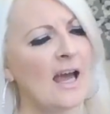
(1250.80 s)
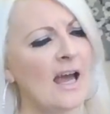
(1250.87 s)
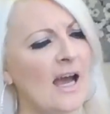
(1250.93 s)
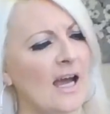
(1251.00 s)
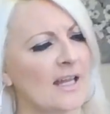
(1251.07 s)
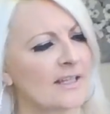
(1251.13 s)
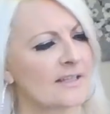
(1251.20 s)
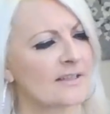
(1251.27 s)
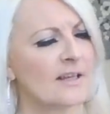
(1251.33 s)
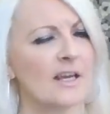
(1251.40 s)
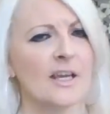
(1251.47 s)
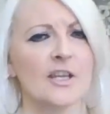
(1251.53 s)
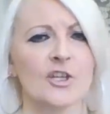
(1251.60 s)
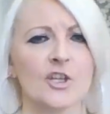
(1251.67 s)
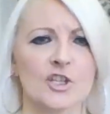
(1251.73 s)
And
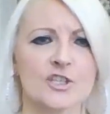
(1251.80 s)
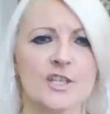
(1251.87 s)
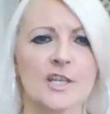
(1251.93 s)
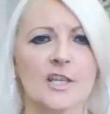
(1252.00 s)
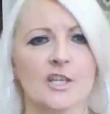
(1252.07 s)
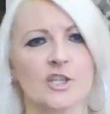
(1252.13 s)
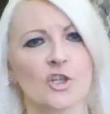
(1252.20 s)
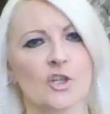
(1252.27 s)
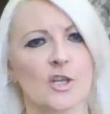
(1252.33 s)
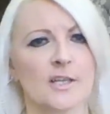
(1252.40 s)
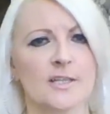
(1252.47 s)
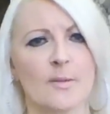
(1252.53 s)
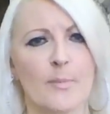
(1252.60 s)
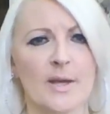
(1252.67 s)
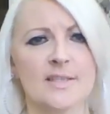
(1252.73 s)
you're thinking you're
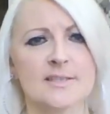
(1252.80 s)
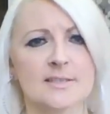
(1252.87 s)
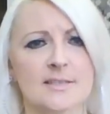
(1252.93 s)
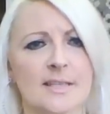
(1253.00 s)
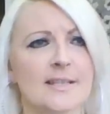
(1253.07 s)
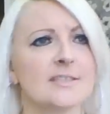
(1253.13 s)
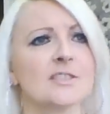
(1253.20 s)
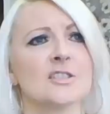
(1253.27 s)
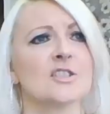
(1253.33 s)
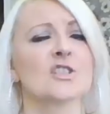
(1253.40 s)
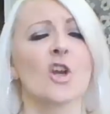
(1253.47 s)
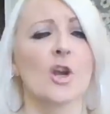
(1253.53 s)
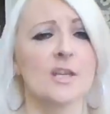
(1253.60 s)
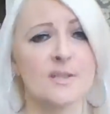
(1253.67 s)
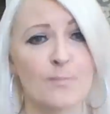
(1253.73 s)
like the best thing since
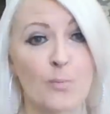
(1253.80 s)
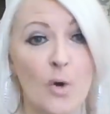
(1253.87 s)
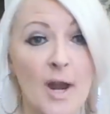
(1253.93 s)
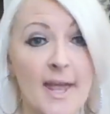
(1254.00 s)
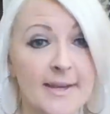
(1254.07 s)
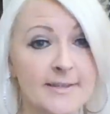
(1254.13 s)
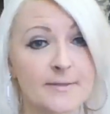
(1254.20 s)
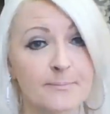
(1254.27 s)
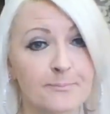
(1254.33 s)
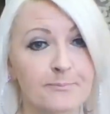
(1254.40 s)
sliced bread.